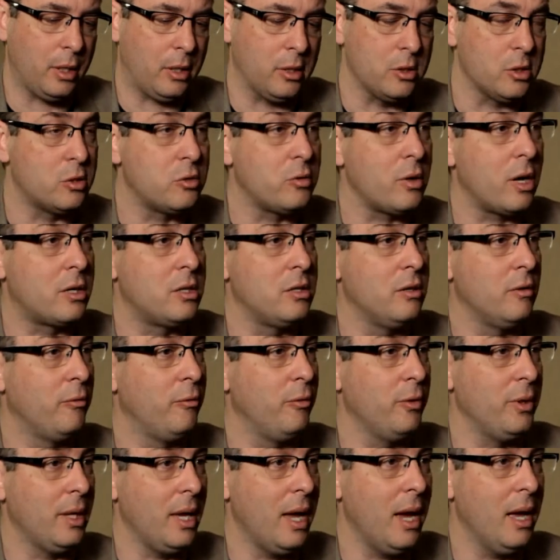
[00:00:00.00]
the construction
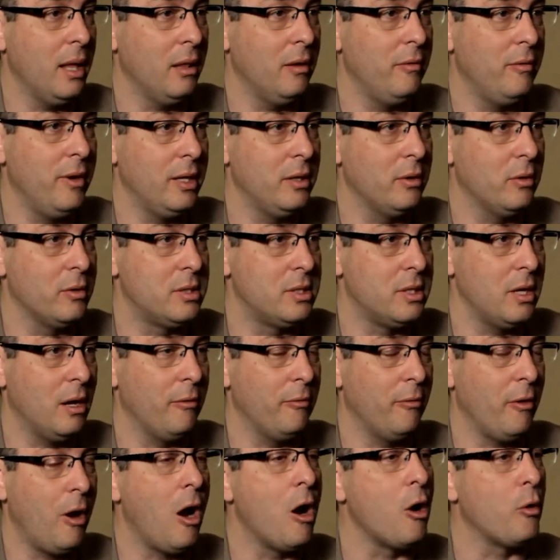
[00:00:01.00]
for the elevator
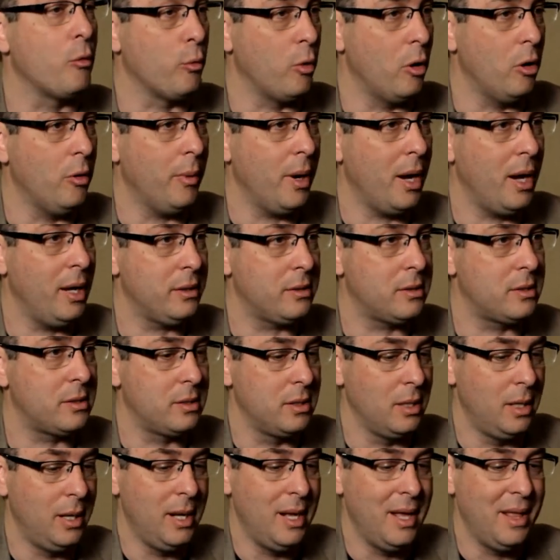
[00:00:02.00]
itself, are
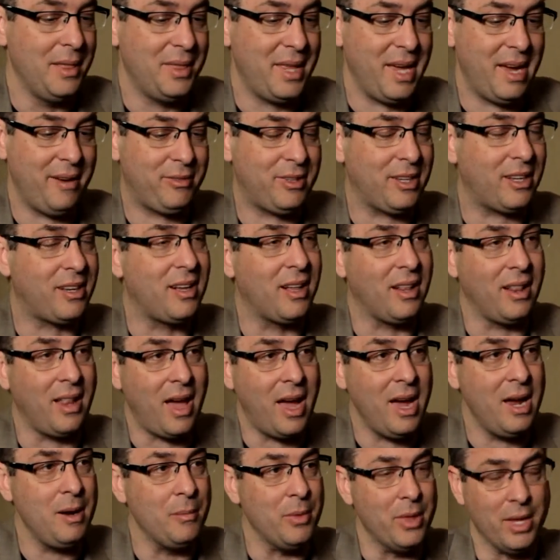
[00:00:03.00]
robots. They have to
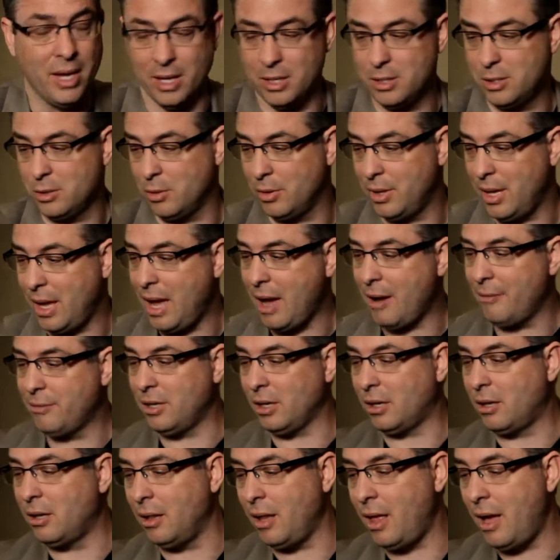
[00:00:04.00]
climb this, or they have
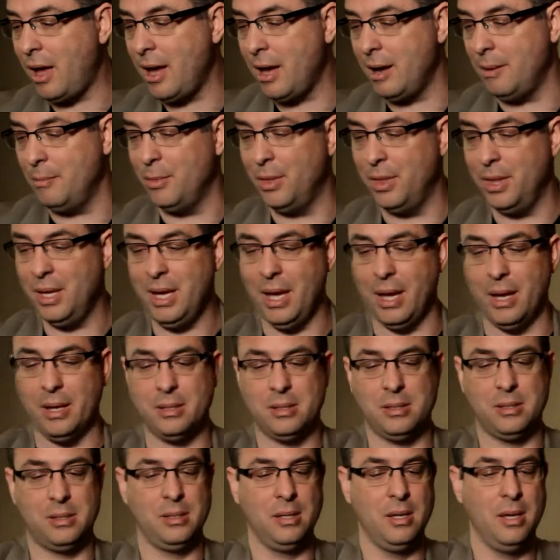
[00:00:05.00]
to climb
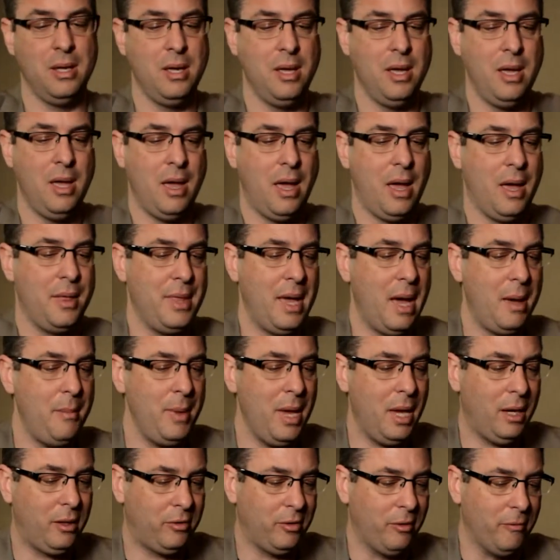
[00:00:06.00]
this, and that
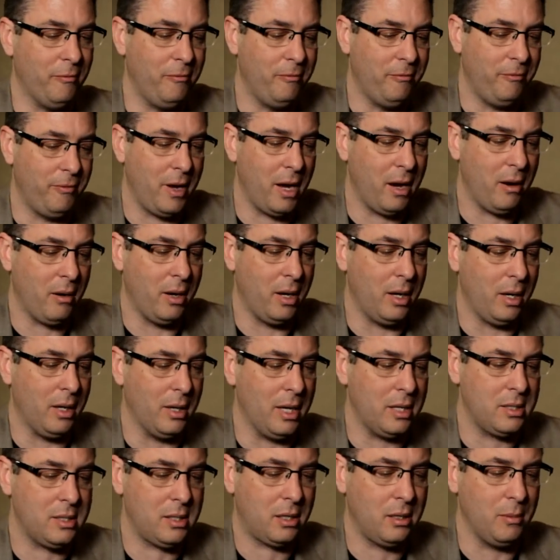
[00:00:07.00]
makes a very
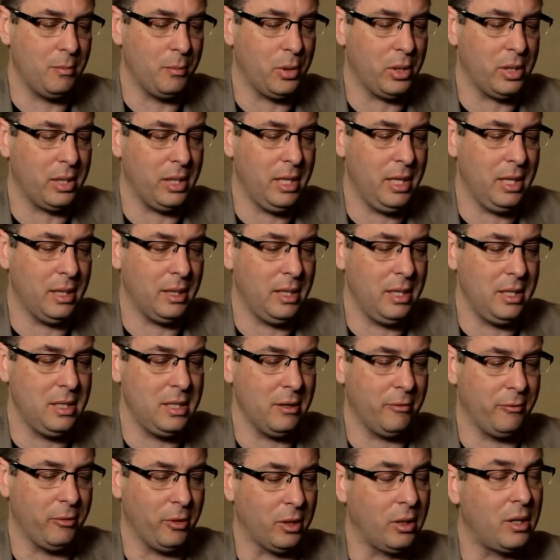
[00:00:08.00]
that's a completely
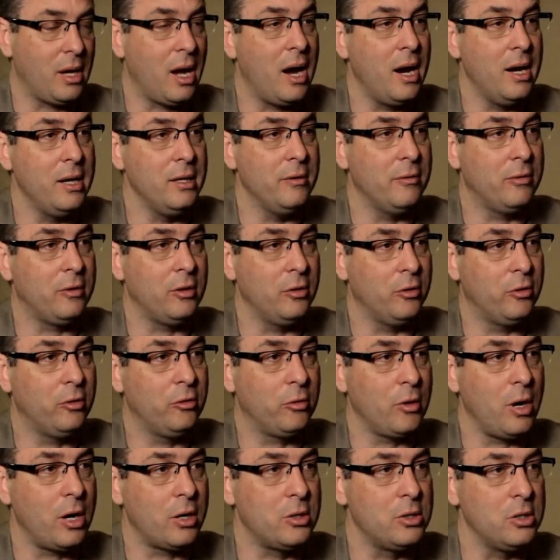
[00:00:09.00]
different kind of
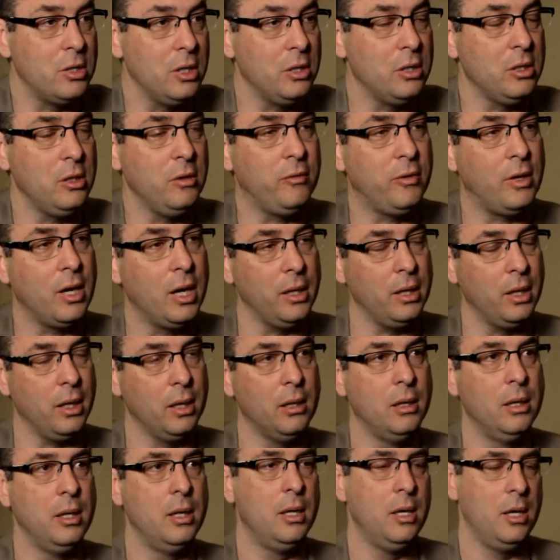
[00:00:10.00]
construction. You've got
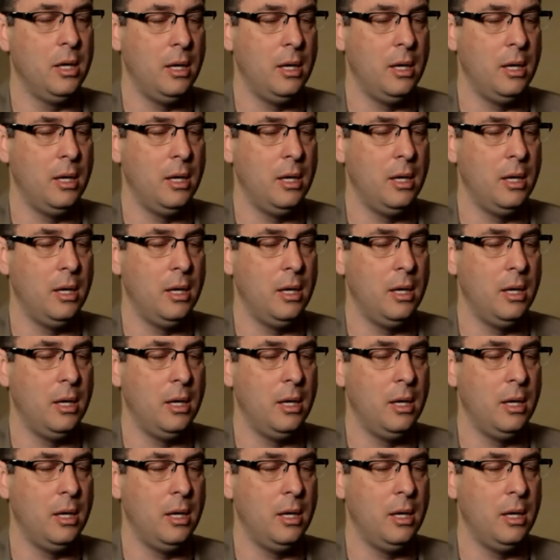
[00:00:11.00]
a